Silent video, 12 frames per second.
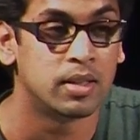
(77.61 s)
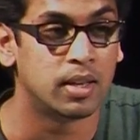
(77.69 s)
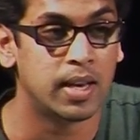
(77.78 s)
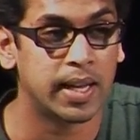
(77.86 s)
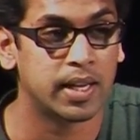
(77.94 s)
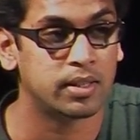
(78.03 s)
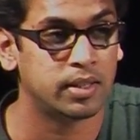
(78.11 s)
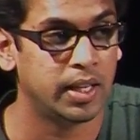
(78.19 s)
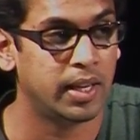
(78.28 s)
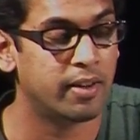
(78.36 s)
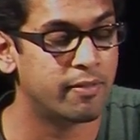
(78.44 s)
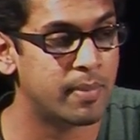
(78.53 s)
the
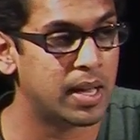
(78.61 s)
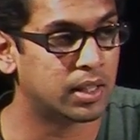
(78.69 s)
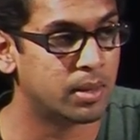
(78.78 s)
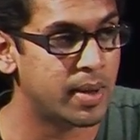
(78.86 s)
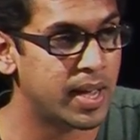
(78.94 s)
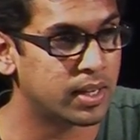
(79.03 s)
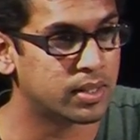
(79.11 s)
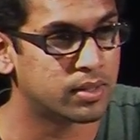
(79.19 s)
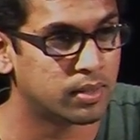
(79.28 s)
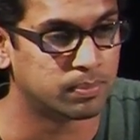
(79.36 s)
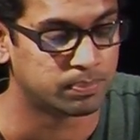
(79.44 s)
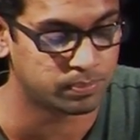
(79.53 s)
legacy of Malcolm
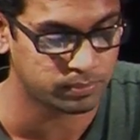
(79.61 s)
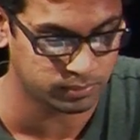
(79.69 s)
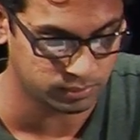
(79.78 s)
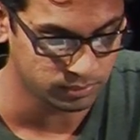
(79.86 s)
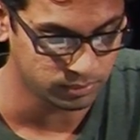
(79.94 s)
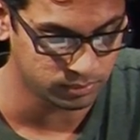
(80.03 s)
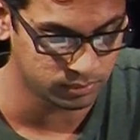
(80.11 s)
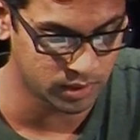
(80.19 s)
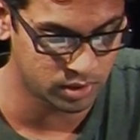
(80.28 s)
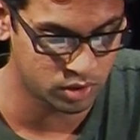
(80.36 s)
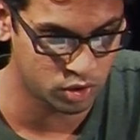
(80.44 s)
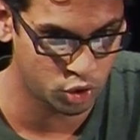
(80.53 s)
X.
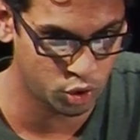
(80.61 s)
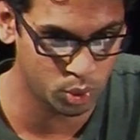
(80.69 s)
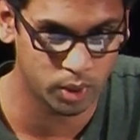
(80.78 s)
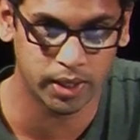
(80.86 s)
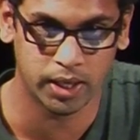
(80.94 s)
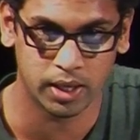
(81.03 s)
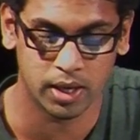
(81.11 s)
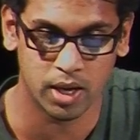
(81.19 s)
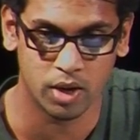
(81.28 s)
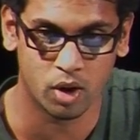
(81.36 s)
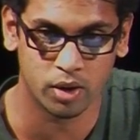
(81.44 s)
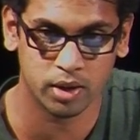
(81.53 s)
It's truly
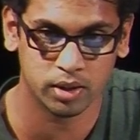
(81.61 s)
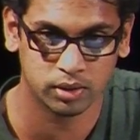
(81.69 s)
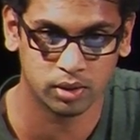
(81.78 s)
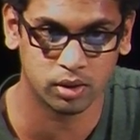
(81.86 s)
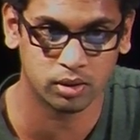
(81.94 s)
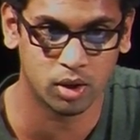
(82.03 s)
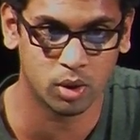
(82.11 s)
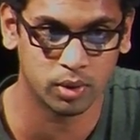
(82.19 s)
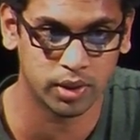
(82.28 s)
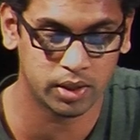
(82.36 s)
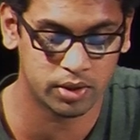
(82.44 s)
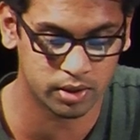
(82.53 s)
an honor, not
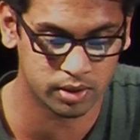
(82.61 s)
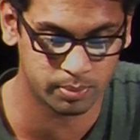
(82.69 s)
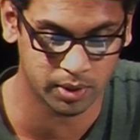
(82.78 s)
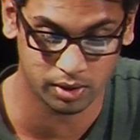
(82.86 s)
only just